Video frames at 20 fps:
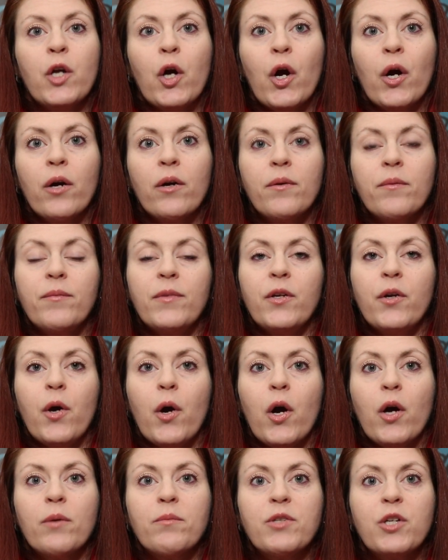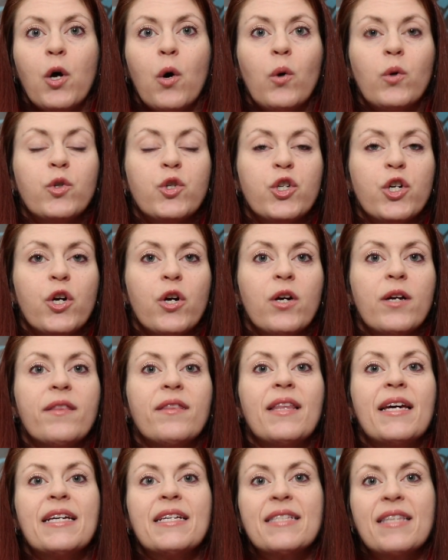herpetoculture
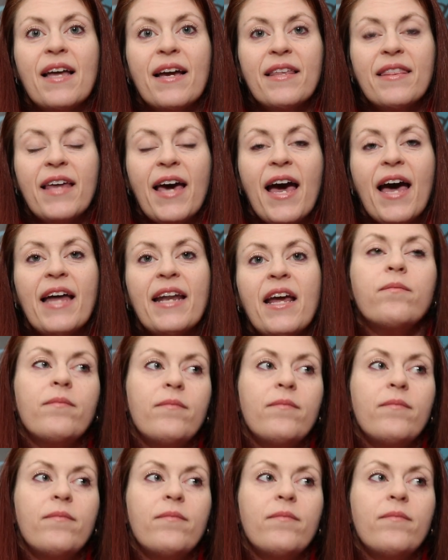and things like that.